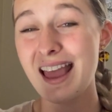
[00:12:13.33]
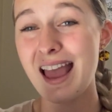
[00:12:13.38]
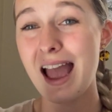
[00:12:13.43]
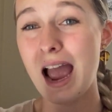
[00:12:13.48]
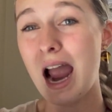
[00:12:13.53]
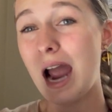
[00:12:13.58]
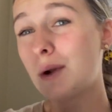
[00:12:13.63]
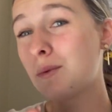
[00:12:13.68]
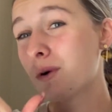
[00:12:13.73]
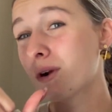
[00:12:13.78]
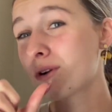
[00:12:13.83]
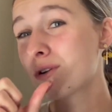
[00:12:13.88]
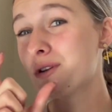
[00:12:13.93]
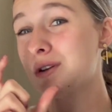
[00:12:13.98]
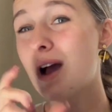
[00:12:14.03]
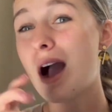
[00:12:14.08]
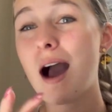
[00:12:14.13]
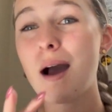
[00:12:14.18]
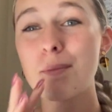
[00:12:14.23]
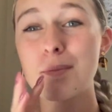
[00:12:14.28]
and we're
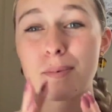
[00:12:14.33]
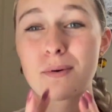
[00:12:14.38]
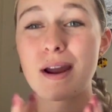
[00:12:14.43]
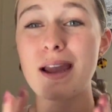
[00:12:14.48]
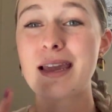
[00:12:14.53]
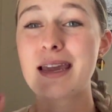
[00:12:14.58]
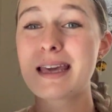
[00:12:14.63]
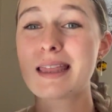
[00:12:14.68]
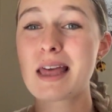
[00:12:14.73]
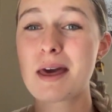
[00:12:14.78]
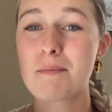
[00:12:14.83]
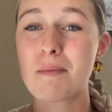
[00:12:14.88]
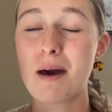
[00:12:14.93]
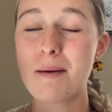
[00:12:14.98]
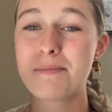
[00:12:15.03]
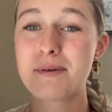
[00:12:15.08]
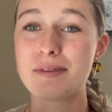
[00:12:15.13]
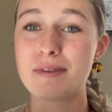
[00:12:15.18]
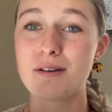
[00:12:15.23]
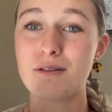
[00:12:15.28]
not breaking them
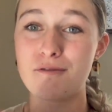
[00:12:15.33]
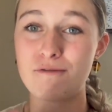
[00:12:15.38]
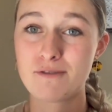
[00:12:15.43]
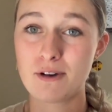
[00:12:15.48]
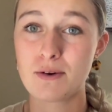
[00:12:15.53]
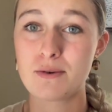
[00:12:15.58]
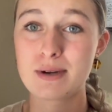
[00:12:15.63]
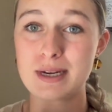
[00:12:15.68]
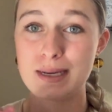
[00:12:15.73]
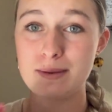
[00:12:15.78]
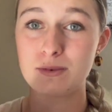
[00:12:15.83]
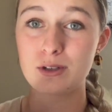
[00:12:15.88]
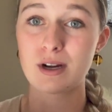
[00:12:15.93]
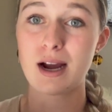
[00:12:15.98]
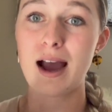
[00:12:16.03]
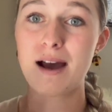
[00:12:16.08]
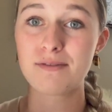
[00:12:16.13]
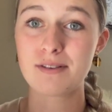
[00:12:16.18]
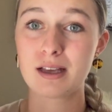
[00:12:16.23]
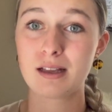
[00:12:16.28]
up at the phoneme
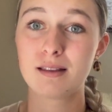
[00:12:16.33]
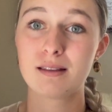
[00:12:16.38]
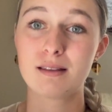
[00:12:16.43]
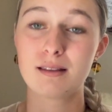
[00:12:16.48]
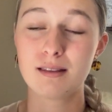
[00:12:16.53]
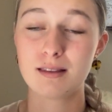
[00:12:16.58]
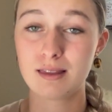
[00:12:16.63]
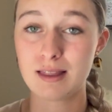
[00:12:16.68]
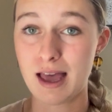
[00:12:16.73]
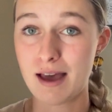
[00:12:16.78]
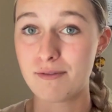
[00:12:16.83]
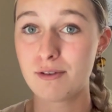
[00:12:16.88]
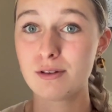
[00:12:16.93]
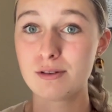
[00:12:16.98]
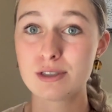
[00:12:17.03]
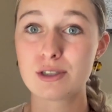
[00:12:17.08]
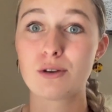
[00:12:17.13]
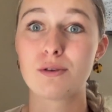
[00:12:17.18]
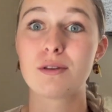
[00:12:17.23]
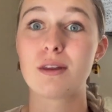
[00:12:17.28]
graphing level,
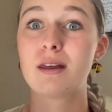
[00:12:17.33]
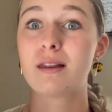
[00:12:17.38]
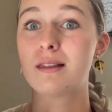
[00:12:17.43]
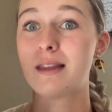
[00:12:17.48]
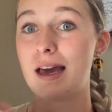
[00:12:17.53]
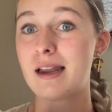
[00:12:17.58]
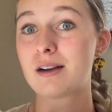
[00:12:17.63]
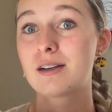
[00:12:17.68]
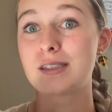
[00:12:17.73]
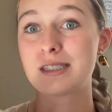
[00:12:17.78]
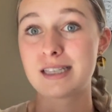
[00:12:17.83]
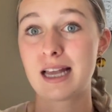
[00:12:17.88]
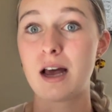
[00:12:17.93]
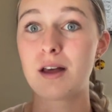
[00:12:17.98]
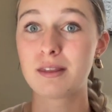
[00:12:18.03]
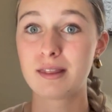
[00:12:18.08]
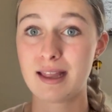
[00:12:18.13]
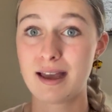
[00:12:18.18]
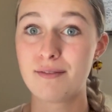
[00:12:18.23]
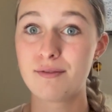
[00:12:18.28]
so the letter
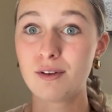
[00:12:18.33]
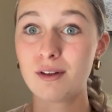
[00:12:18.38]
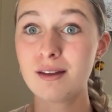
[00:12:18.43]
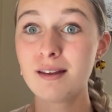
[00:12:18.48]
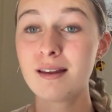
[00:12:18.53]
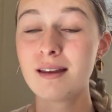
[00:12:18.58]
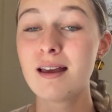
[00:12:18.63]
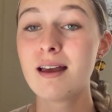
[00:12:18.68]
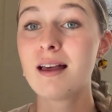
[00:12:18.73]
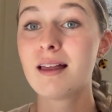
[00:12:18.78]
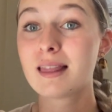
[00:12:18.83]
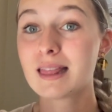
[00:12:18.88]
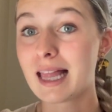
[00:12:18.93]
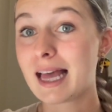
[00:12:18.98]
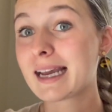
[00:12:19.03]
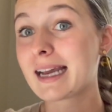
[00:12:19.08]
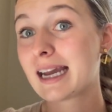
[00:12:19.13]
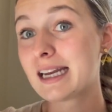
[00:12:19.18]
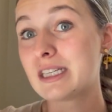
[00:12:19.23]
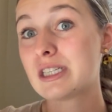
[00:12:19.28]
sound level,
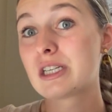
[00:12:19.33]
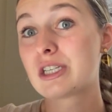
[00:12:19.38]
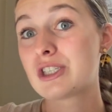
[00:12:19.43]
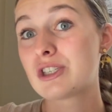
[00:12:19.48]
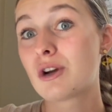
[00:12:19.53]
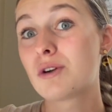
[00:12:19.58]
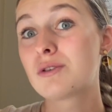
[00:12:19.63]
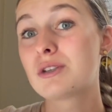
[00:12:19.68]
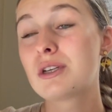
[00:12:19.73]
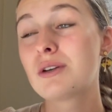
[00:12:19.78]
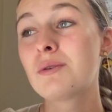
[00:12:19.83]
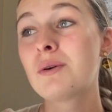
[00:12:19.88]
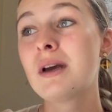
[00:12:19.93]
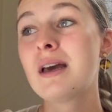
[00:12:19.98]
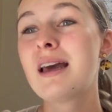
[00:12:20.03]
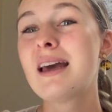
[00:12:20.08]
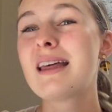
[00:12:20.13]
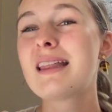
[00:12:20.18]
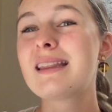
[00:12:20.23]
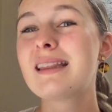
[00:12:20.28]
like I just showed you,
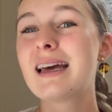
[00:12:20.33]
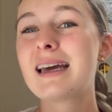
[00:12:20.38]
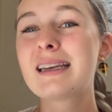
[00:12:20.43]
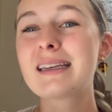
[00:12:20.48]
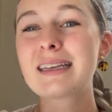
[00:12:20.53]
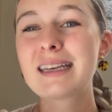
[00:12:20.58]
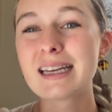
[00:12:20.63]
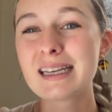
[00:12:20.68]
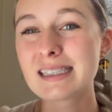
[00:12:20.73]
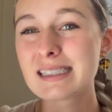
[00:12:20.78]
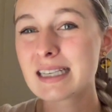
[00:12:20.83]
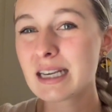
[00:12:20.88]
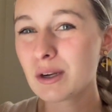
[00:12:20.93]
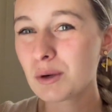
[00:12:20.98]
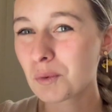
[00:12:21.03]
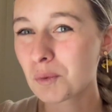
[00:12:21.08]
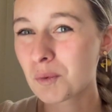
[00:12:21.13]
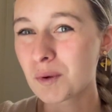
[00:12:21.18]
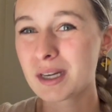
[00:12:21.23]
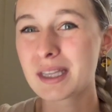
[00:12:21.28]
then kids
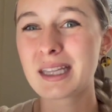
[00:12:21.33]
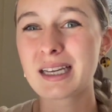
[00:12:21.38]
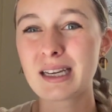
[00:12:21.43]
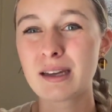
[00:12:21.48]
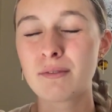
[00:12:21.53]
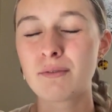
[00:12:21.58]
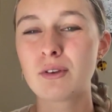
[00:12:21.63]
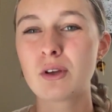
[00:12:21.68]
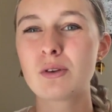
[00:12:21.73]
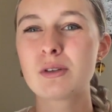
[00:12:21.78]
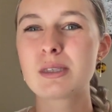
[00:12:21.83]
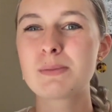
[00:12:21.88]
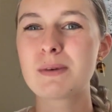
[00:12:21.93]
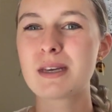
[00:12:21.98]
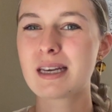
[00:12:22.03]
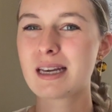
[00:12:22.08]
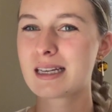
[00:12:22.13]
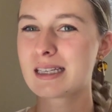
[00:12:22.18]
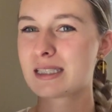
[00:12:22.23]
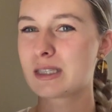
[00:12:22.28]
get really confused
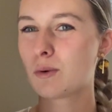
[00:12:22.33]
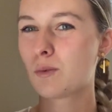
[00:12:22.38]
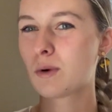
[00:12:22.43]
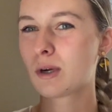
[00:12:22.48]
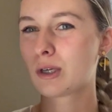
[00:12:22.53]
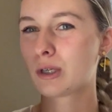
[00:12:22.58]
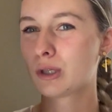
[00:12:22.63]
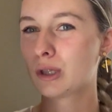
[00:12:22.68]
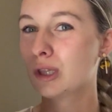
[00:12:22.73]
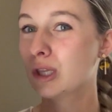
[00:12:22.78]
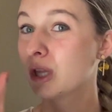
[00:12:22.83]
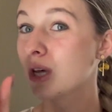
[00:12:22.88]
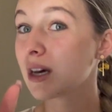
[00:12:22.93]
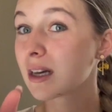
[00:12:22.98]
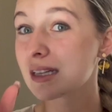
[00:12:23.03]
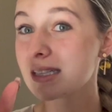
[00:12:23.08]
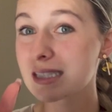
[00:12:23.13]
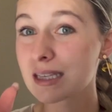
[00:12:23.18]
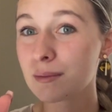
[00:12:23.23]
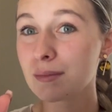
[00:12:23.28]
because the word
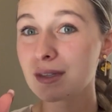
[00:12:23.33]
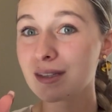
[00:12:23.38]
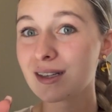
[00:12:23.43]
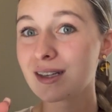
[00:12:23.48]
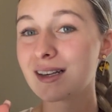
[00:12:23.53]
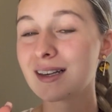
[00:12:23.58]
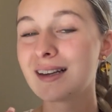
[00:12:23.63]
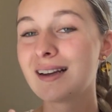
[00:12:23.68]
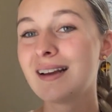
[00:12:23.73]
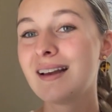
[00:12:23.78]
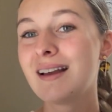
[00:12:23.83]
looks similar,